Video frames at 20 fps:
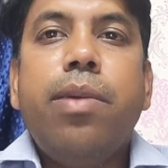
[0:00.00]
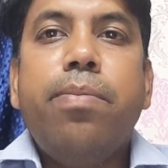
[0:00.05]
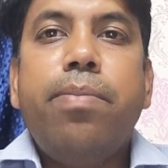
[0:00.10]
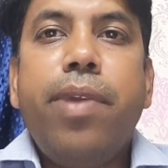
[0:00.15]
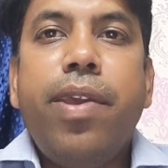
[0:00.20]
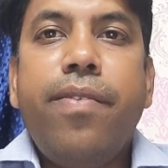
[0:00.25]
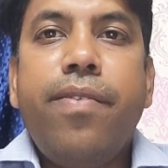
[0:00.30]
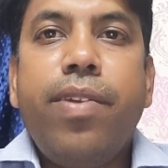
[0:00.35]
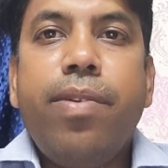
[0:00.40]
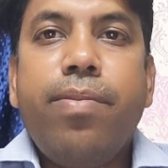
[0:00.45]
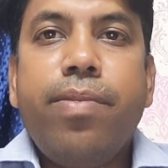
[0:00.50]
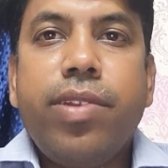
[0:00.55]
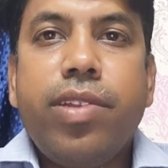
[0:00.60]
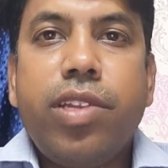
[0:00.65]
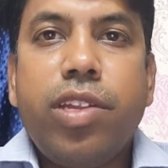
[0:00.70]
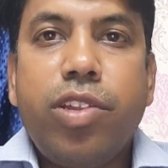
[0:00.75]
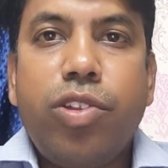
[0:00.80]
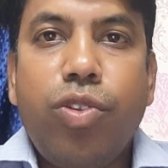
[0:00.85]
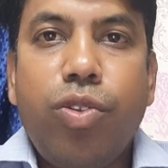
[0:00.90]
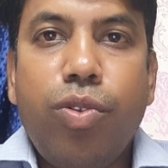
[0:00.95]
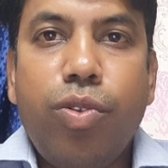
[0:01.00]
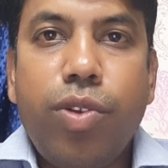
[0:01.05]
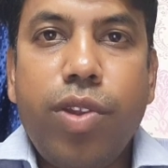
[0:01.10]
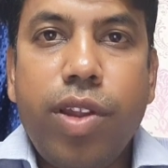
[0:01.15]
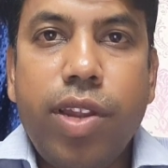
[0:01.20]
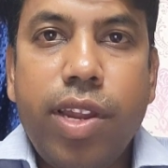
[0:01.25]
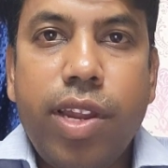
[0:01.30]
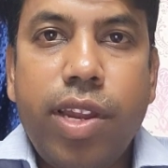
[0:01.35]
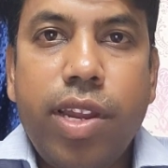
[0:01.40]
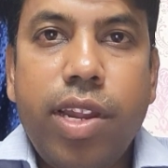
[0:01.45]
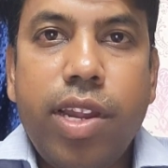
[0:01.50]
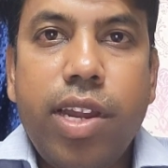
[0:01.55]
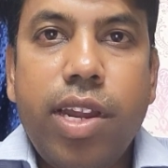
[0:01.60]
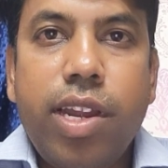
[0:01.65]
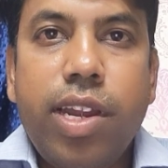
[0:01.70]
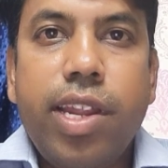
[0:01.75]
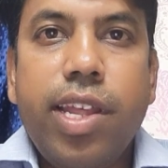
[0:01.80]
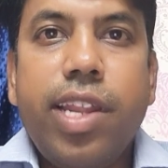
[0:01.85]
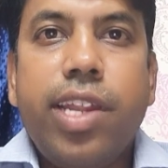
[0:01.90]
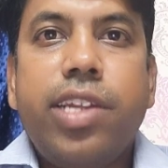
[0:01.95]
paving mixers loaded in
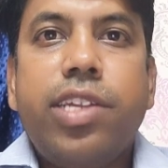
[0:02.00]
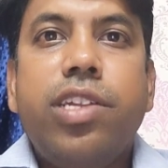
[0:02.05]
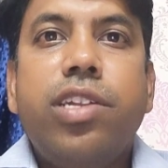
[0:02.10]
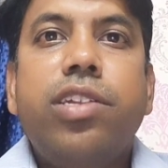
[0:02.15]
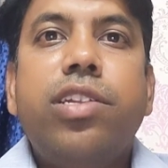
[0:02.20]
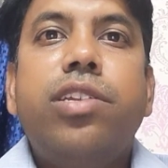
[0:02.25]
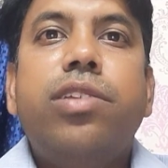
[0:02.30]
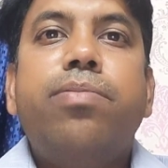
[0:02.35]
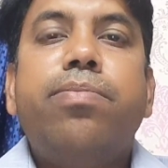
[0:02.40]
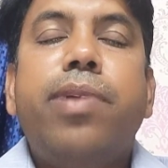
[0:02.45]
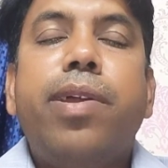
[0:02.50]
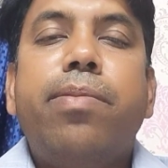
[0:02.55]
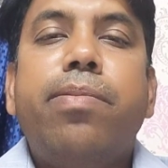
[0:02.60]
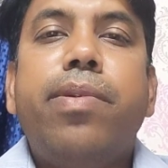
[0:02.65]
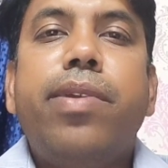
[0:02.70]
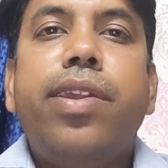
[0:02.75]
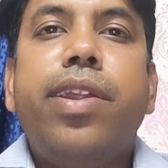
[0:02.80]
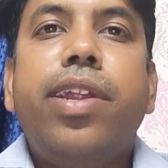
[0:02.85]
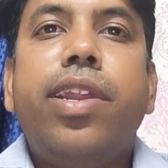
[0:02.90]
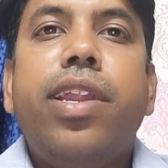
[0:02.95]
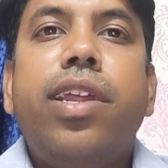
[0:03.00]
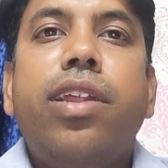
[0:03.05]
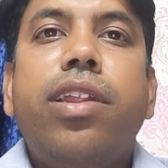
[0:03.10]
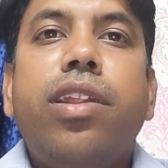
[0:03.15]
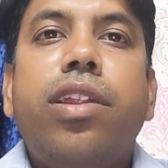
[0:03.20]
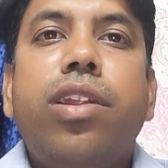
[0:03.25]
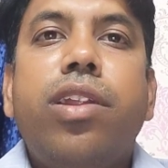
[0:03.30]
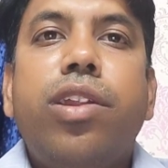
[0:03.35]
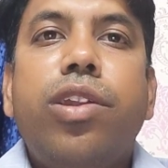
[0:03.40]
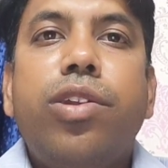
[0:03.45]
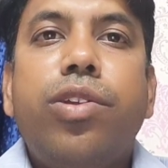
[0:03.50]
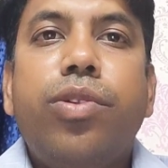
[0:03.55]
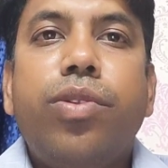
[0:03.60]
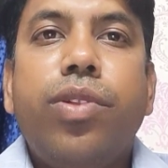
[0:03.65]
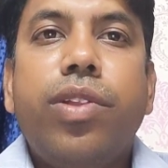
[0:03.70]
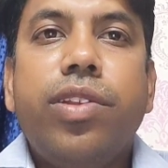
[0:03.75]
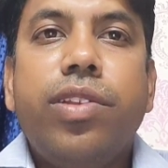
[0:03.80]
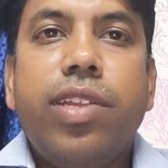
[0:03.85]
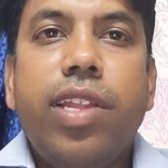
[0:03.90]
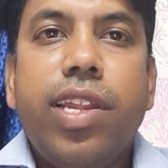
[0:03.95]
directions perpendicular to
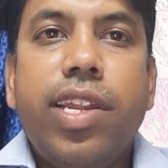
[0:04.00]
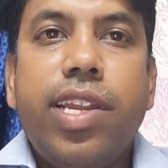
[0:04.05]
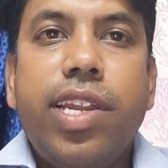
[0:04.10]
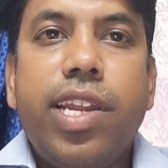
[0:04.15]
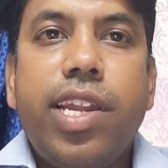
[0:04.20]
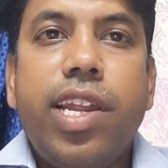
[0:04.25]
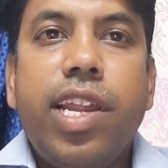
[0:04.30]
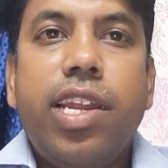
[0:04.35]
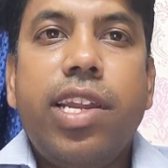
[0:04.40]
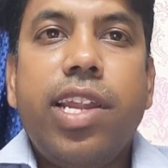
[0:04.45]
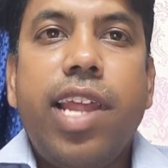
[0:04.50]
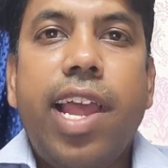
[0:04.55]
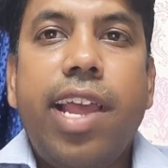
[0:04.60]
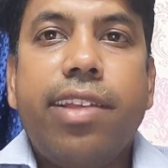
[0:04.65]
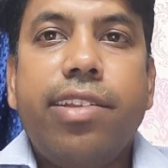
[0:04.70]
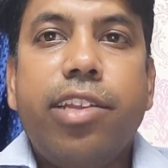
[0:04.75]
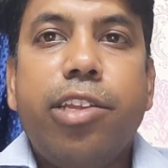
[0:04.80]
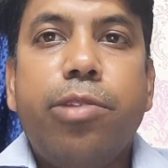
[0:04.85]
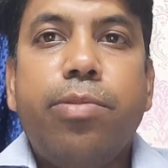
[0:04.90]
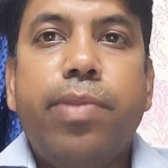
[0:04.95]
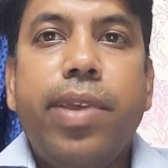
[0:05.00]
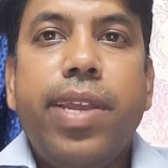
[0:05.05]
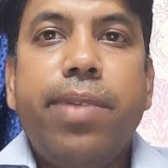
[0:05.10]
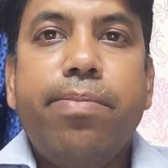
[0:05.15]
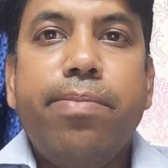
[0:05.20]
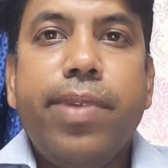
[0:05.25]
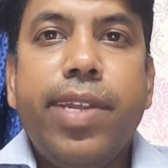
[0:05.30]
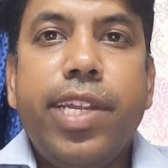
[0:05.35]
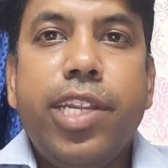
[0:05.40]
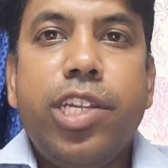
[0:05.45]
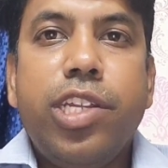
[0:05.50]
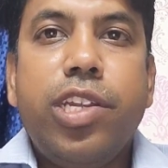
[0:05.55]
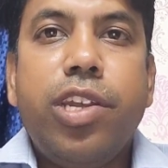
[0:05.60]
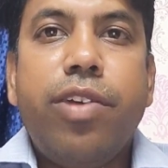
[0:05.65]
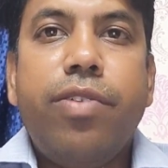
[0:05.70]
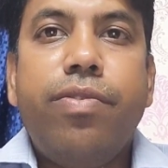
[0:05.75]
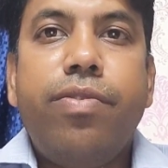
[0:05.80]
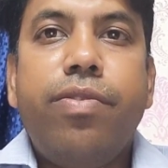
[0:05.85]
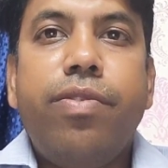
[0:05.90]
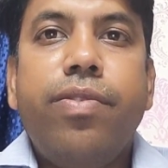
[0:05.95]
the cylindrical axis by means
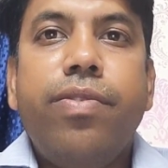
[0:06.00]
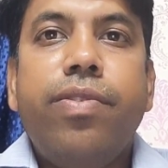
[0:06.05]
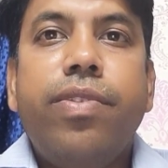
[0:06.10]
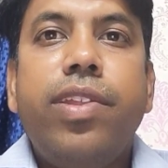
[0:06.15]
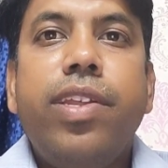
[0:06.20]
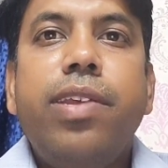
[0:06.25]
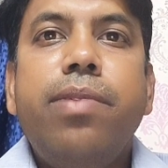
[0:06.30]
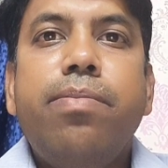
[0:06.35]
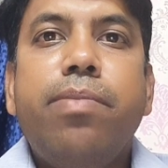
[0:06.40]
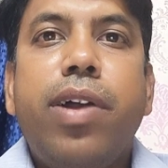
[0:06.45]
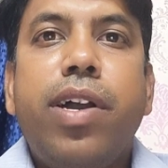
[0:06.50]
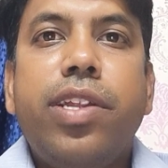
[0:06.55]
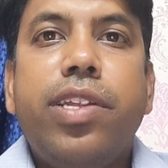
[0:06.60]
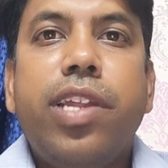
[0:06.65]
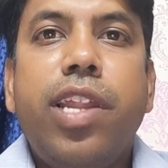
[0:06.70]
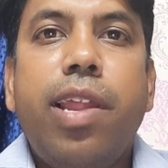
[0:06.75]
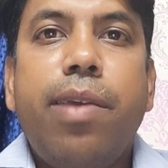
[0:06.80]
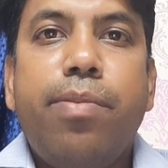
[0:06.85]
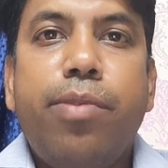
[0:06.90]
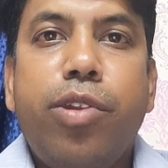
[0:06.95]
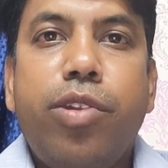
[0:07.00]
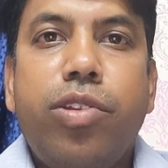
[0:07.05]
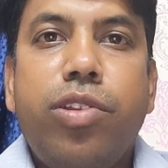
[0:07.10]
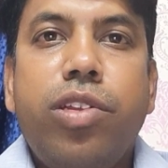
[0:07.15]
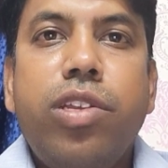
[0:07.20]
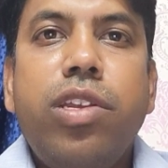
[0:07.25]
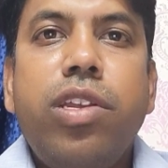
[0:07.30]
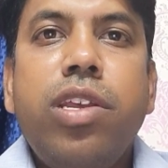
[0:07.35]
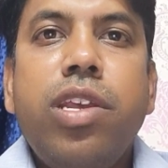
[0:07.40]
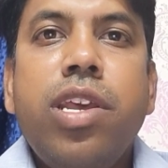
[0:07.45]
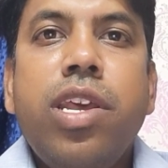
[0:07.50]
of the Marshall apparatus.